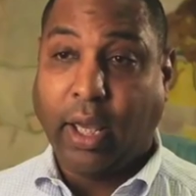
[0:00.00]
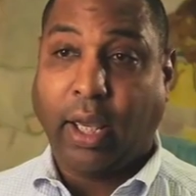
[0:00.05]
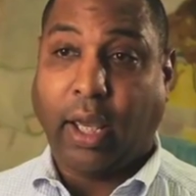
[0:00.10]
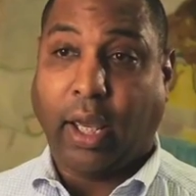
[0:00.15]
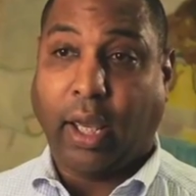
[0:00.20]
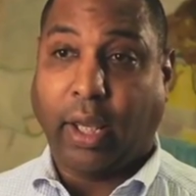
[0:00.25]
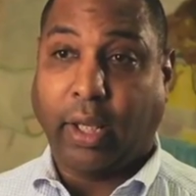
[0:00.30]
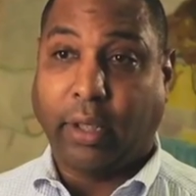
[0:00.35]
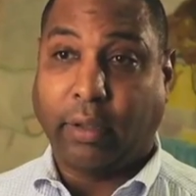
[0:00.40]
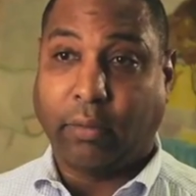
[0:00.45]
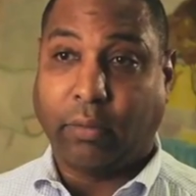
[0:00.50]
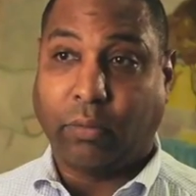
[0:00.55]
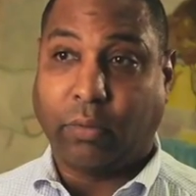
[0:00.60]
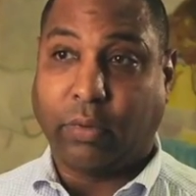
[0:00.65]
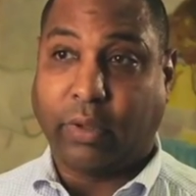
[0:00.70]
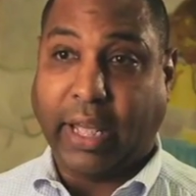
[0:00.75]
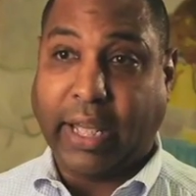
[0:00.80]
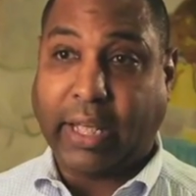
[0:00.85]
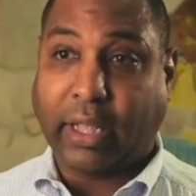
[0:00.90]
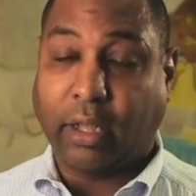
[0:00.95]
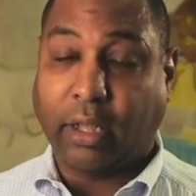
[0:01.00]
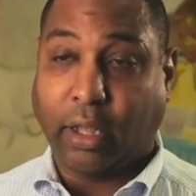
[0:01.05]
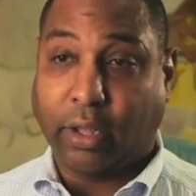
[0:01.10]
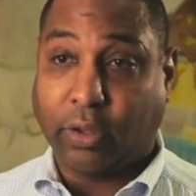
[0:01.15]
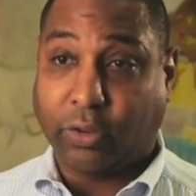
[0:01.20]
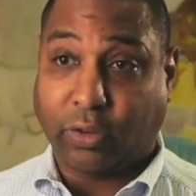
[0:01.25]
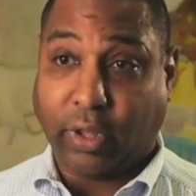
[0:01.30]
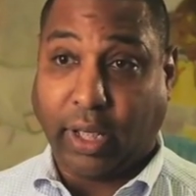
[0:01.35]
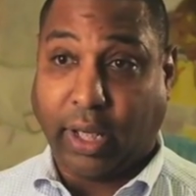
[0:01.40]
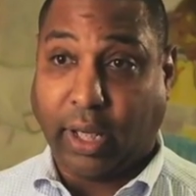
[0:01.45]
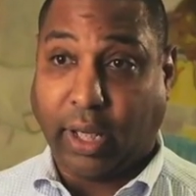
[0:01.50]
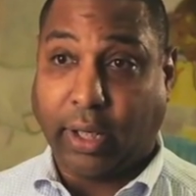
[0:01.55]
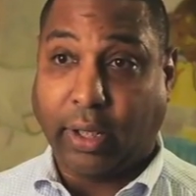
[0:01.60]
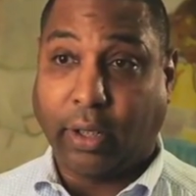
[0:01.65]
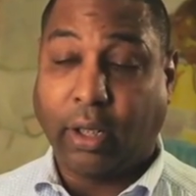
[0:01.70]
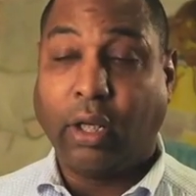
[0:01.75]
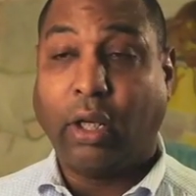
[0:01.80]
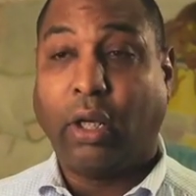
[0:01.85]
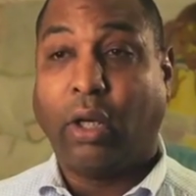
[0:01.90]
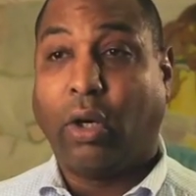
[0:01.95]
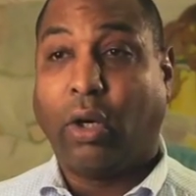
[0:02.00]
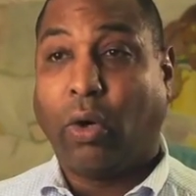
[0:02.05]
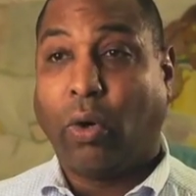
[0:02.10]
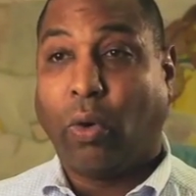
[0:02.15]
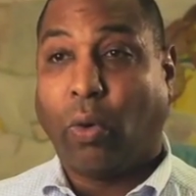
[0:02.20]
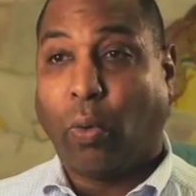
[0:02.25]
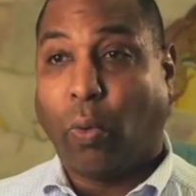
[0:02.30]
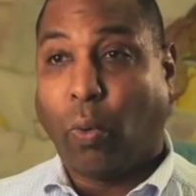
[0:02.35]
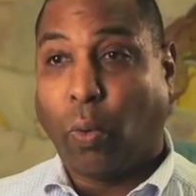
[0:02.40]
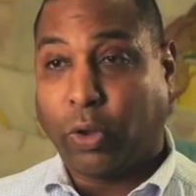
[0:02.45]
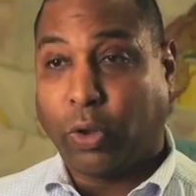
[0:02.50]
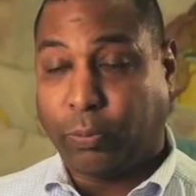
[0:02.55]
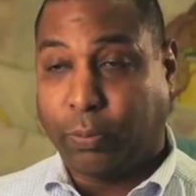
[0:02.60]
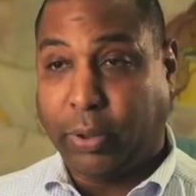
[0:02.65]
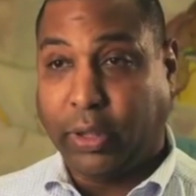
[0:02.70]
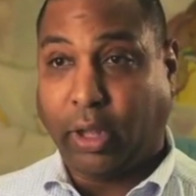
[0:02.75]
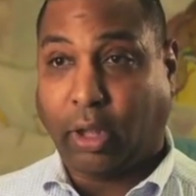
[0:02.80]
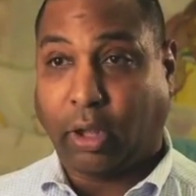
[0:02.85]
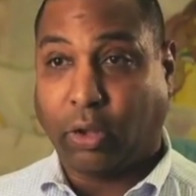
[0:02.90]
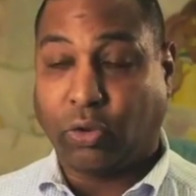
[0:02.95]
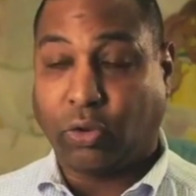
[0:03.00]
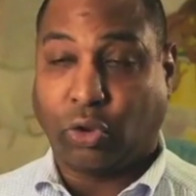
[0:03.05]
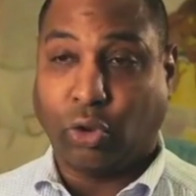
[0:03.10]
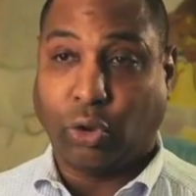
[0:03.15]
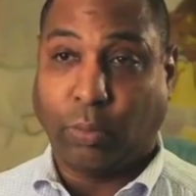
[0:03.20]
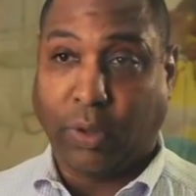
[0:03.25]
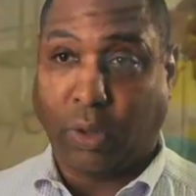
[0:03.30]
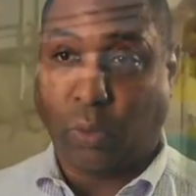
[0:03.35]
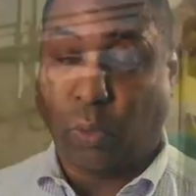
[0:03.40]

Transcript: and they can understand what's being consumed and